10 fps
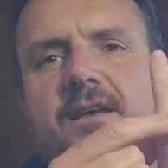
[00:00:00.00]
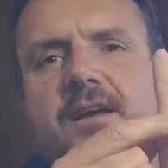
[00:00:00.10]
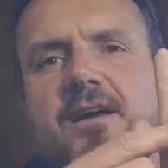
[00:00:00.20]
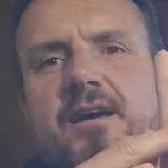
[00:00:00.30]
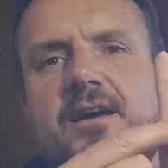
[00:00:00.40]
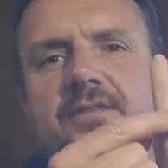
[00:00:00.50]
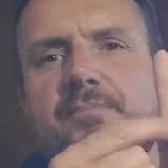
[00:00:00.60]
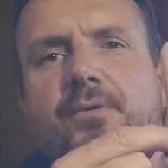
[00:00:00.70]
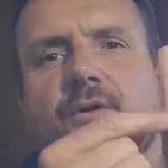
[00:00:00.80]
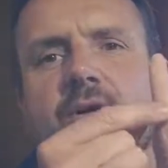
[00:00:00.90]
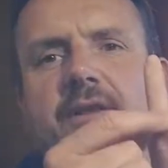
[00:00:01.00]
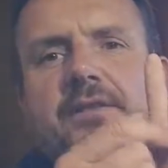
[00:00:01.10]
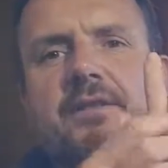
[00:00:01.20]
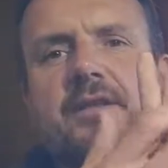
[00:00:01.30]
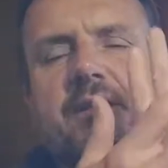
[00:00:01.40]
the
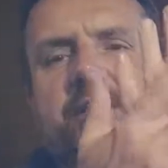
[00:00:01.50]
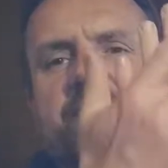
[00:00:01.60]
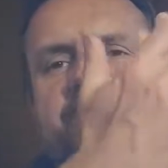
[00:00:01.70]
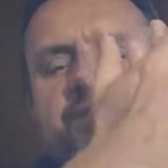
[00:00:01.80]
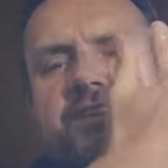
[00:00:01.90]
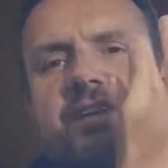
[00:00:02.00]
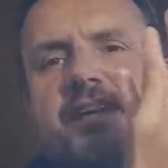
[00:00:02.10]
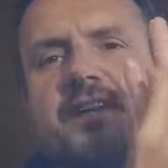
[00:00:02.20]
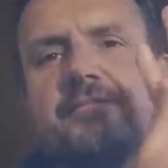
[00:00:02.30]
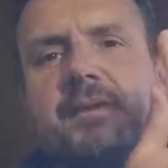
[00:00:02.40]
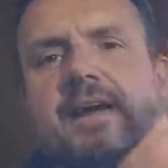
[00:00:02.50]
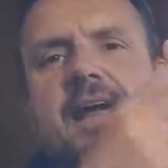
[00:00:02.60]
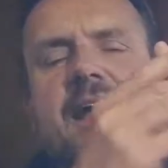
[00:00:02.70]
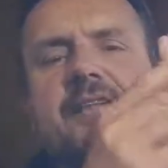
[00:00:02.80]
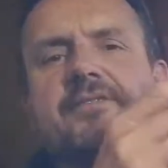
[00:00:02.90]
bone, the skin of my
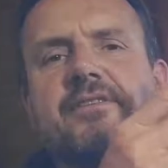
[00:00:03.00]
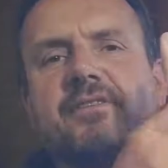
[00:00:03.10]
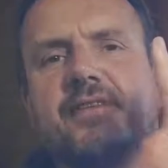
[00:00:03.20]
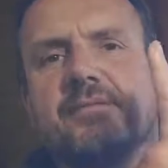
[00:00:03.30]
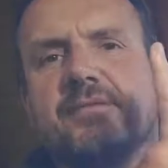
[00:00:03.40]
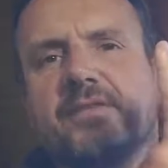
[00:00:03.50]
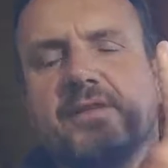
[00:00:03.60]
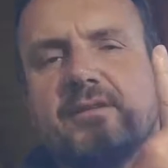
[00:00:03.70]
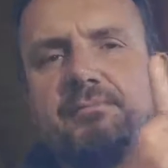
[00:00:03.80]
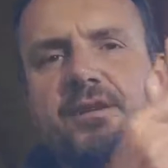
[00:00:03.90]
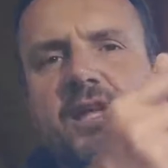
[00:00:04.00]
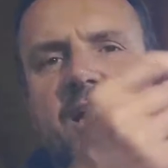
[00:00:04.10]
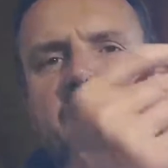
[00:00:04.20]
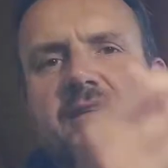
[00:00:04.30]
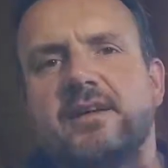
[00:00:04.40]
hand, the
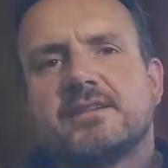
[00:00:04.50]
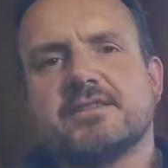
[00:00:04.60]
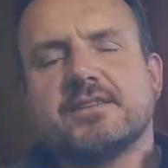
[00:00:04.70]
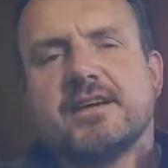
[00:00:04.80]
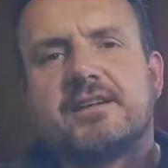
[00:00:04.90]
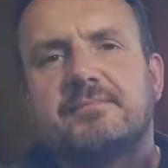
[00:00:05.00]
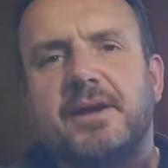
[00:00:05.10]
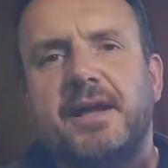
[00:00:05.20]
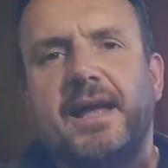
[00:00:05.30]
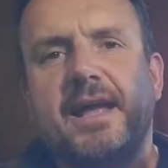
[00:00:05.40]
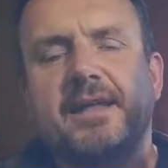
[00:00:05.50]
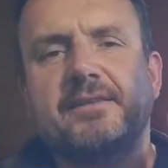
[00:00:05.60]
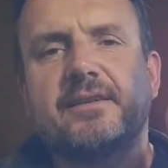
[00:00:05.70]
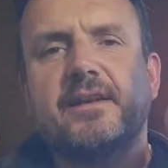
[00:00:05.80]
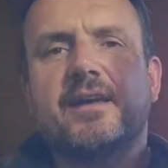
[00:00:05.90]
blood inside of my
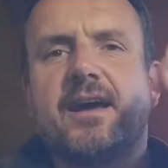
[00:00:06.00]
hand,